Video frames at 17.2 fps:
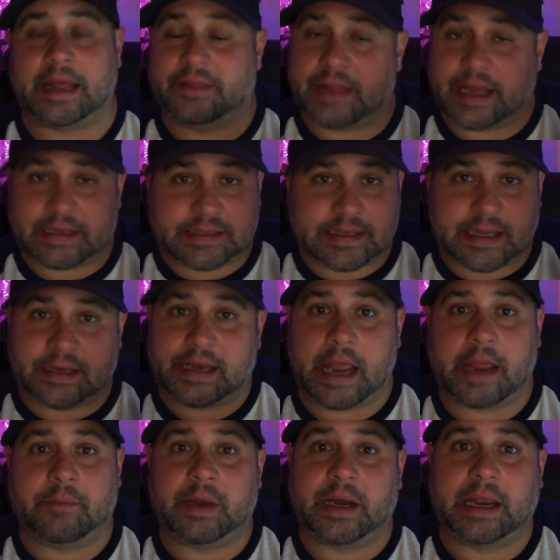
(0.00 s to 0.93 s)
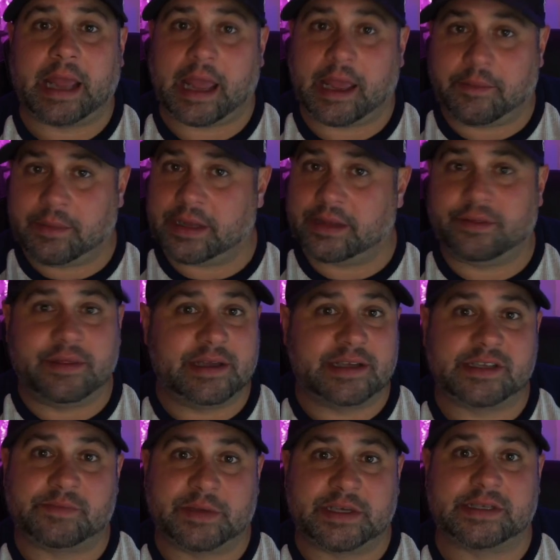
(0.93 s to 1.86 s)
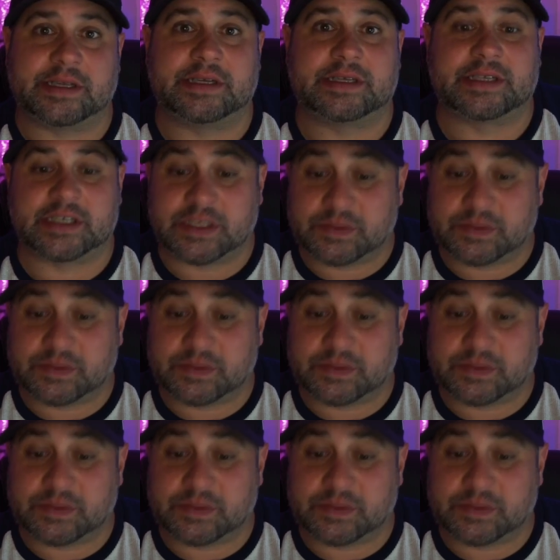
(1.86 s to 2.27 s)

and that's the name of the game in this business,